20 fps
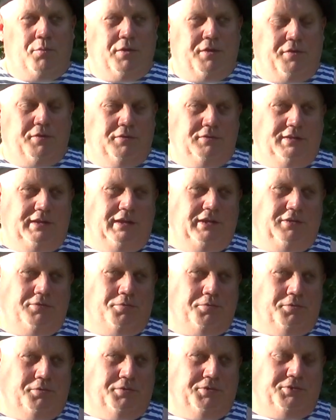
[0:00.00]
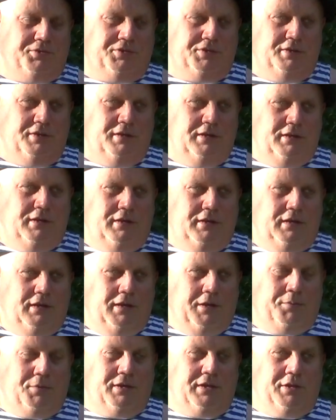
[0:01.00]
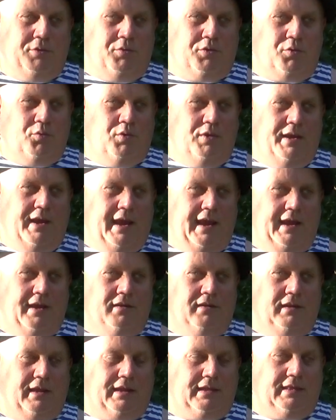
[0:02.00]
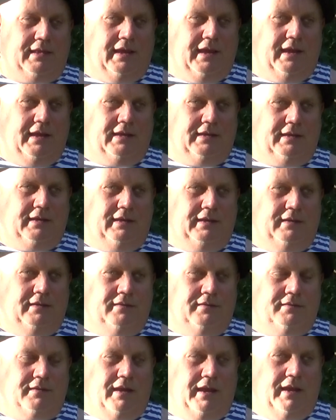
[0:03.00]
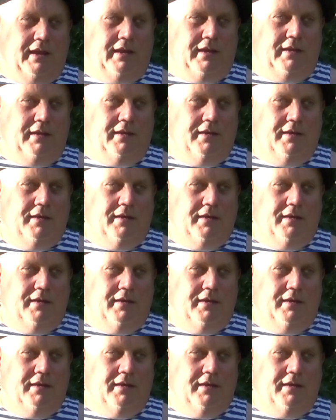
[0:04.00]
One of those e-tools, particularly with a wooden handle like that, is a